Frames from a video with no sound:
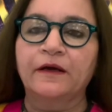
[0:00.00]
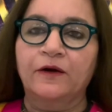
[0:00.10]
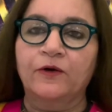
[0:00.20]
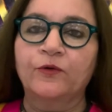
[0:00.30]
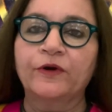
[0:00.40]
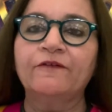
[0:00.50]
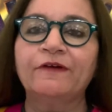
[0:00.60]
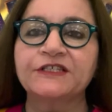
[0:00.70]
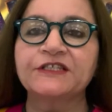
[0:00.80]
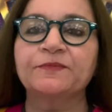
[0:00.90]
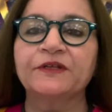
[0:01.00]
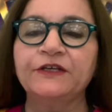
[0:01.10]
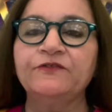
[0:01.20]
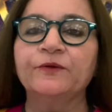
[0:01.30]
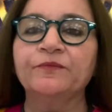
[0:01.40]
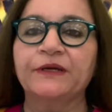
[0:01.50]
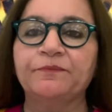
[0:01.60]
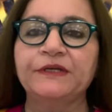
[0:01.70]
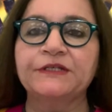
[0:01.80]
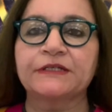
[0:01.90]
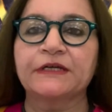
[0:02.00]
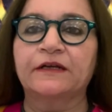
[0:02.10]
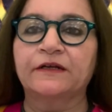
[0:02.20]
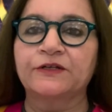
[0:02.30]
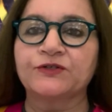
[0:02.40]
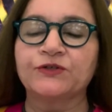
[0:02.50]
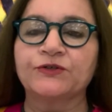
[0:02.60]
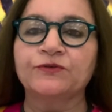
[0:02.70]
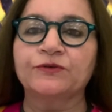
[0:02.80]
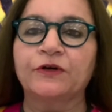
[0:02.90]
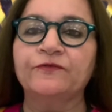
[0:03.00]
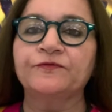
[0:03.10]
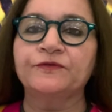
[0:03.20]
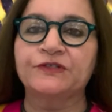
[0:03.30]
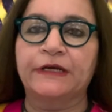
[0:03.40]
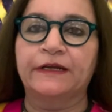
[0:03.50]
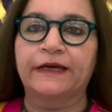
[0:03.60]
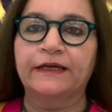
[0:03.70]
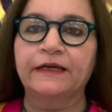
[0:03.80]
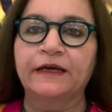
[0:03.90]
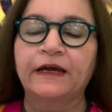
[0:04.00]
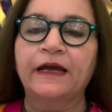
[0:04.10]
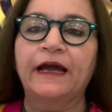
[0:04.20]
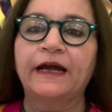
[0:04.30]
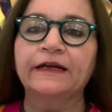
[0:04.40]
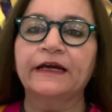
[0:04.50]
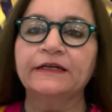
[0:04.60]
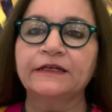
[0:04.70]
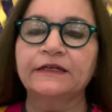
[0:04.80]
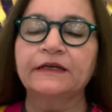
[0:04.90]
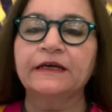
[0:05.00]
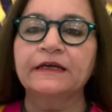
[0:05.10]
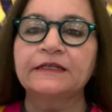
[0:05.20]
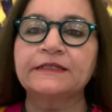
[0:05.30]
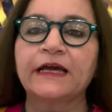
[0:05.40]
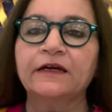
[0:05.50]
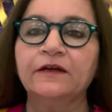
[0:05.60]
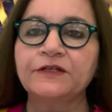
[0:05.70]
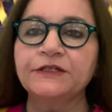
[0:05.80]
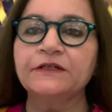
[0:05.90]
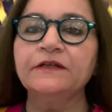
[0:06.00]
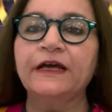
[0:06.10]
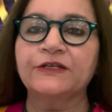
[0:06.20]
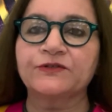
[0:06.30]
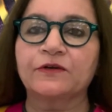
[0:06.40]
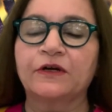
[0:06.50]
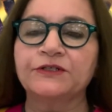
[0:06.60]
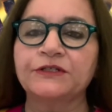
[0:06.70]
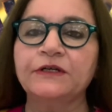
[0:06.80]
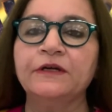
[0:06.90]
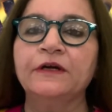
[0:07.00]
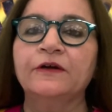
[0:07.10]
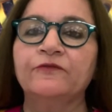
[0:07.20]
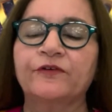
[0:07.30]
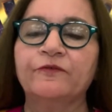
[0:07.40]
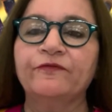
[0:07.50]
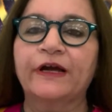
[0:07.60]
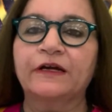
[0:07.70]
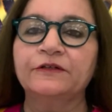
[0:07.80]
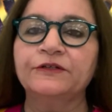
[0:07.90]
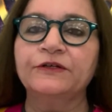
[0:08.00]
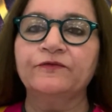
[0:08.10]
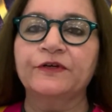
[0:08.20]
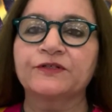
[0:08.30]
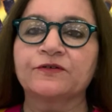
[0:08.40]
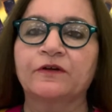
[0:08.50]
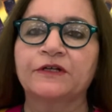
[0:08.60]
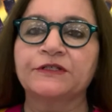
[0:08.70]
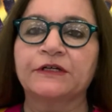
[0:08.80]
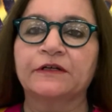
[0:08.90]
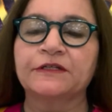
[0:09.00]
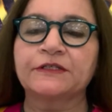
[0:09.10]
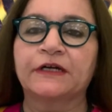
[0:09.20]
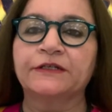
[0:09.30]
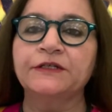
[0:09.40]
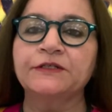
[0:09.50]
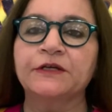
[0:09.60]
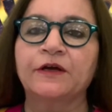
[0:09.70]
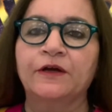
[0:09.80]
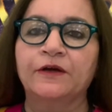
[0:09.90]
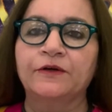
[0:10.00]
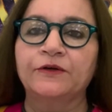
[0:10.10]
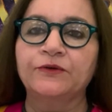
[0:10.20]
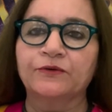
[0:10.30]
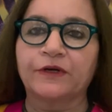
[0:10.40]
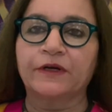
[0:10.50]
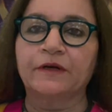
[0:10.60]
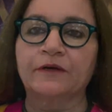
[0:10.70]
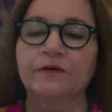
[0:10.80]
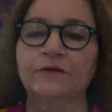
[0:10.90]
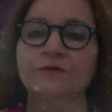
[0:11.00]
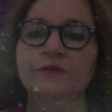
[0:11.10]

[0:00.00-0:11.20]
Hora Vachaspati from KP Stellar Institute of Chennai, and I did psychological astrology from Faculty of Astrological Studies, UK. Today we'll